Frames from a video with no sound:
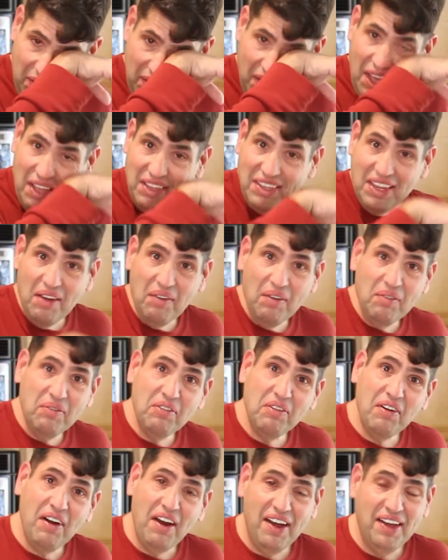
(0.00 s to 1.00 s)
And now I'm
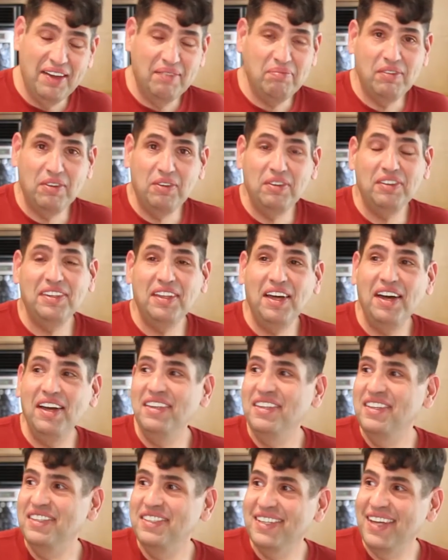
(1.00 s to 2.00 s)
crying because the
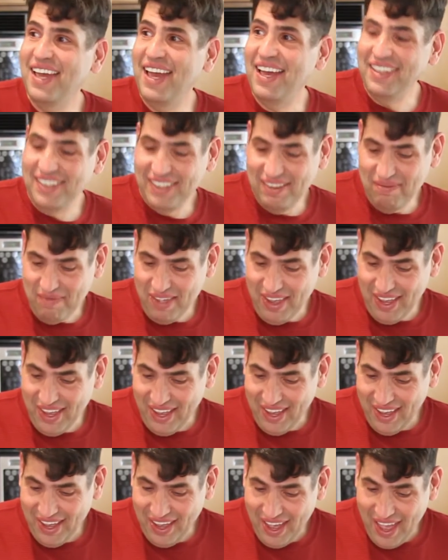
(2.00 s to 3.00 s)
onions are getting to me.
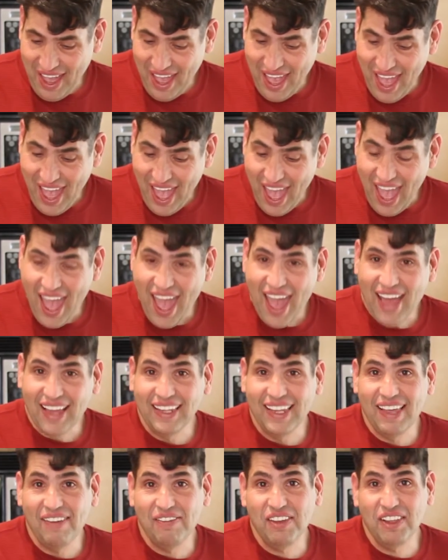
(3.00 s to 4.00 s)

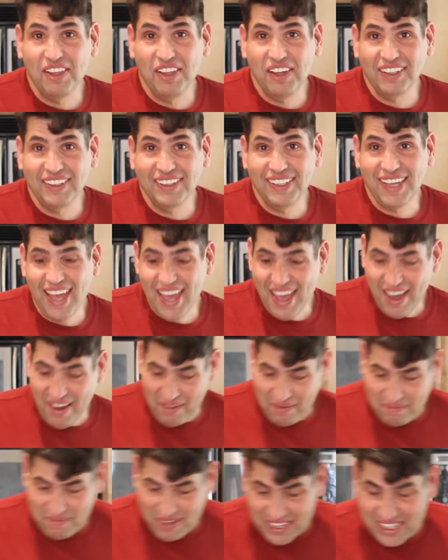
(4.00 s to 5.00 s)
And if you look
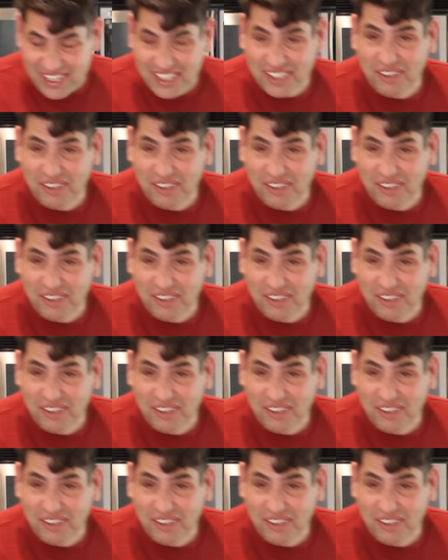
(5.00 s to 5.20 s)
down, Mrs.